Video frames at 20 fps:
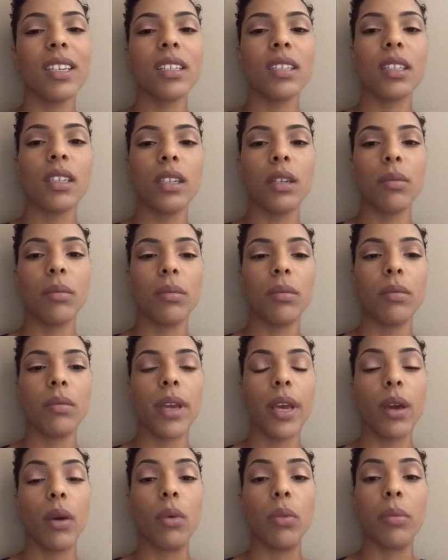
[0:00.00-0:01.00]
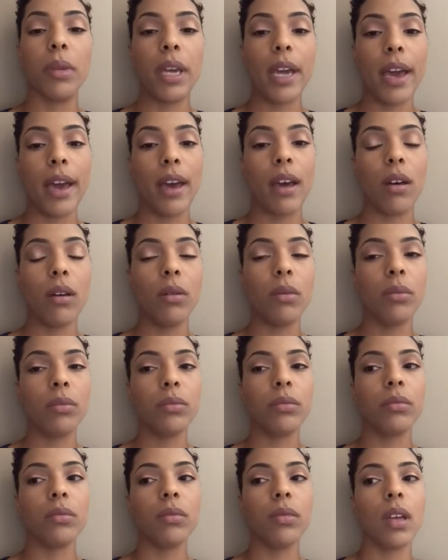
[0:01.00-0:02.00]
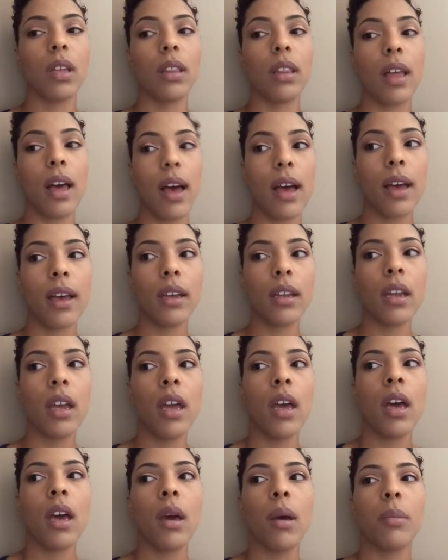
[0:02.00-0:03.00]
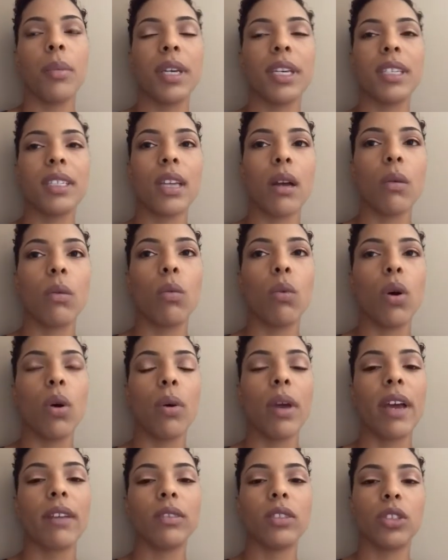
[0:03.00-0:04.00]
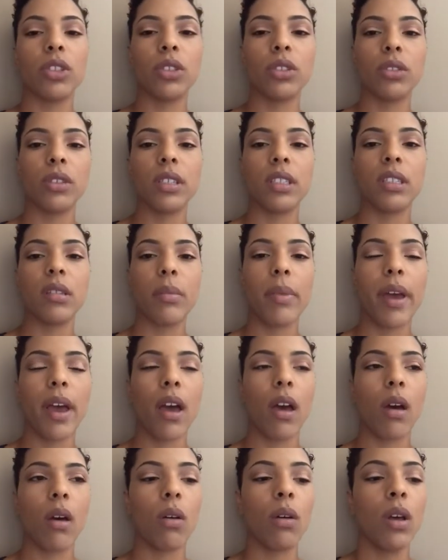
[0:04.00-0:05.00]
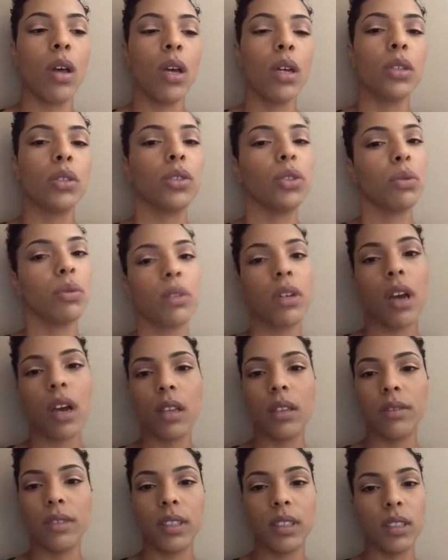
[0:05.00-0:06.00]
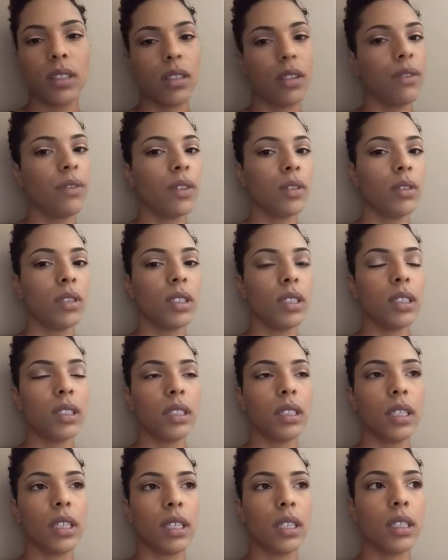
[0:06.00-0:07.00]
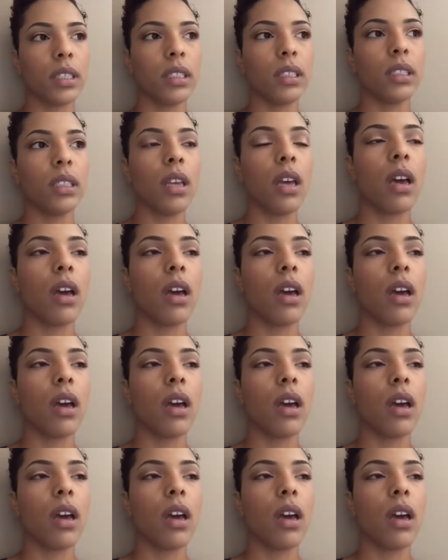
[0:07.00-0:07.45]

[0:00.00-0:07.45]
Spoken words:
gonna help me out a lot, because I won't have to stress about doing all of this stuff on this list,